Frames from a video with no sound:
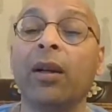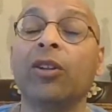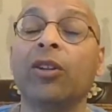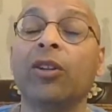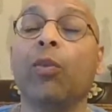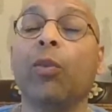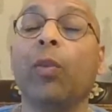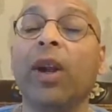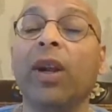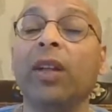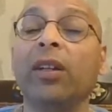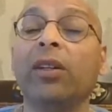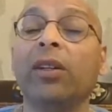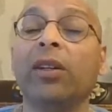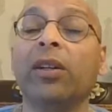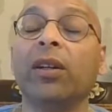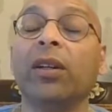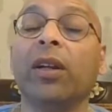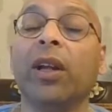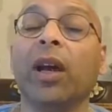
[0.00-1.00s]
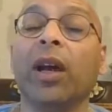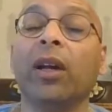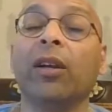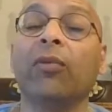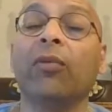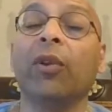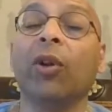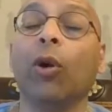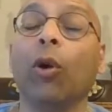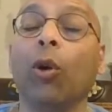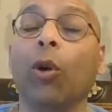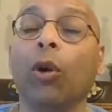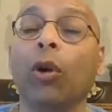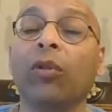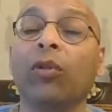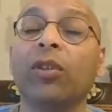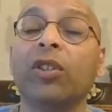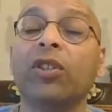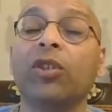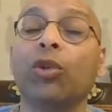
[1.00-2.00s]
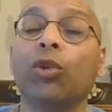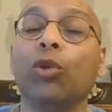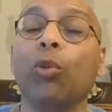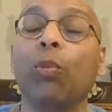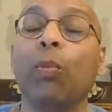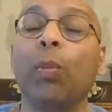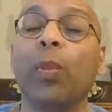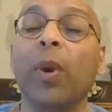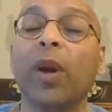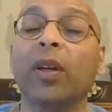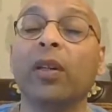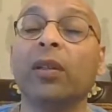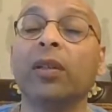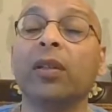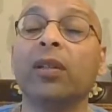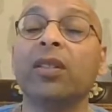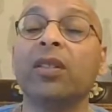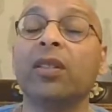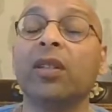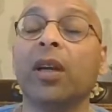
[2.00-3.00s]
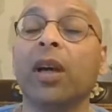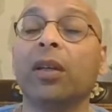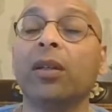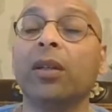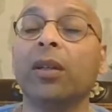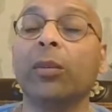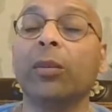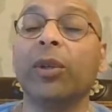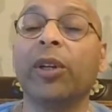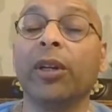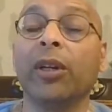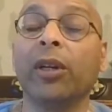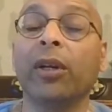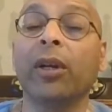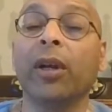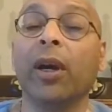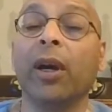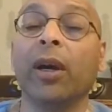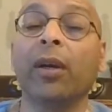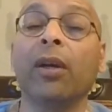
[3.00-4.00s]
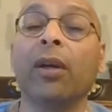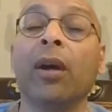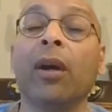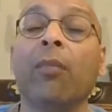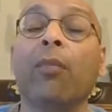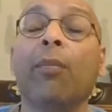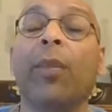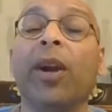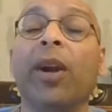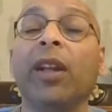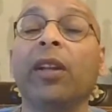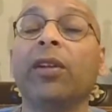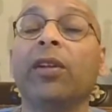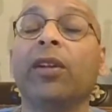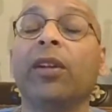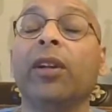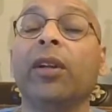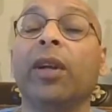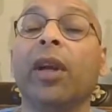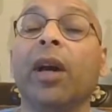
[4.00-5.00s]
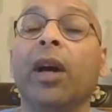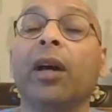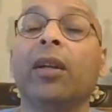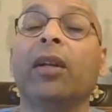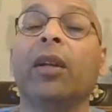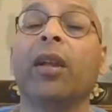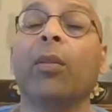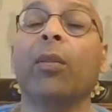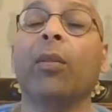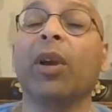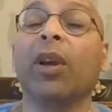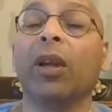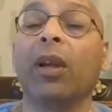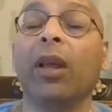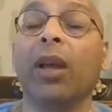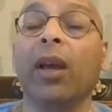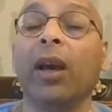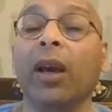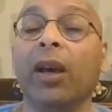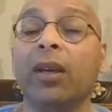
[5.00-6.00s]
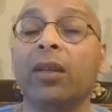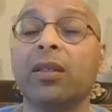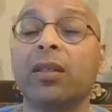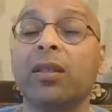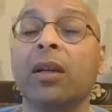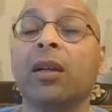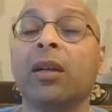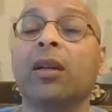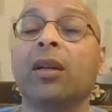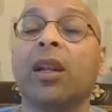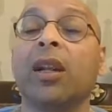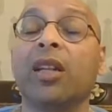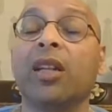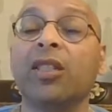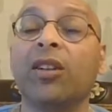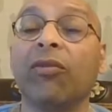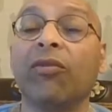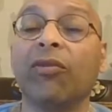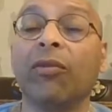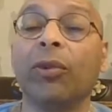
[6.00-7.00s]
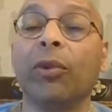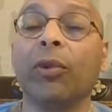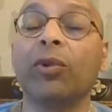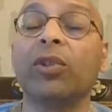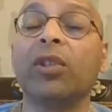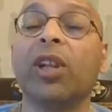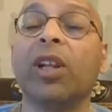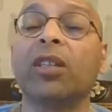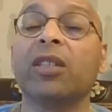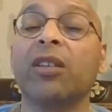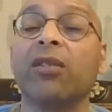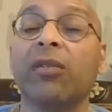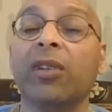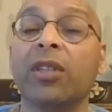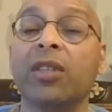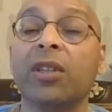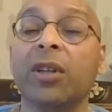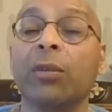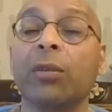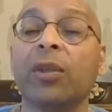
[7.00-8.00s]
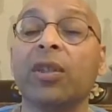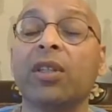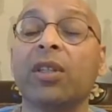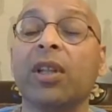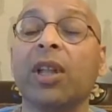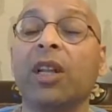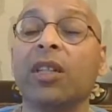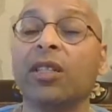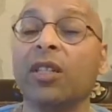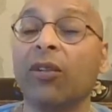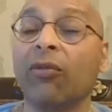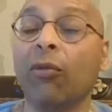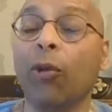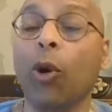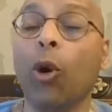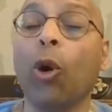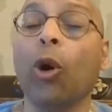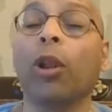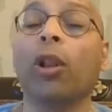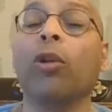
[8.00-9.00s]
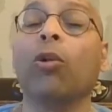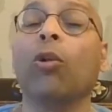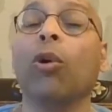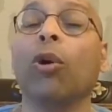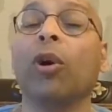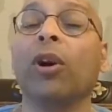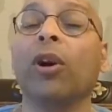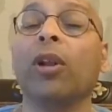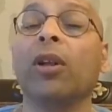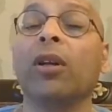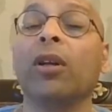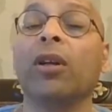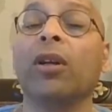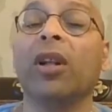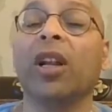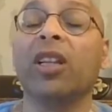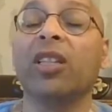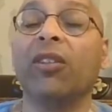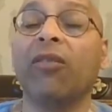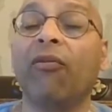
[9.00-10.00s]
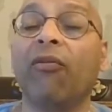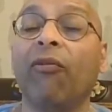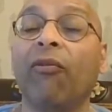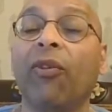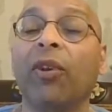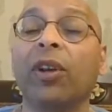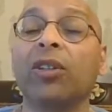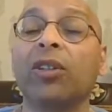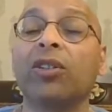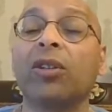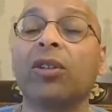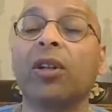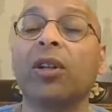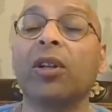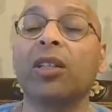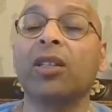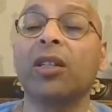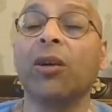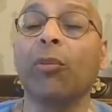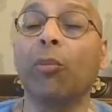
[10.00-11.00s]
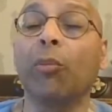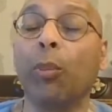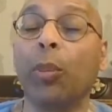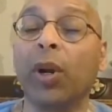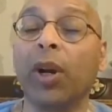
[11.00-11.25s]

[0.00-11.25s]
So Mediterranean diet will always do better than standard American diet. Mediterranean diet typically has lots of fruits, lots of vegetables, lots of olive oil, lots of fish, lots of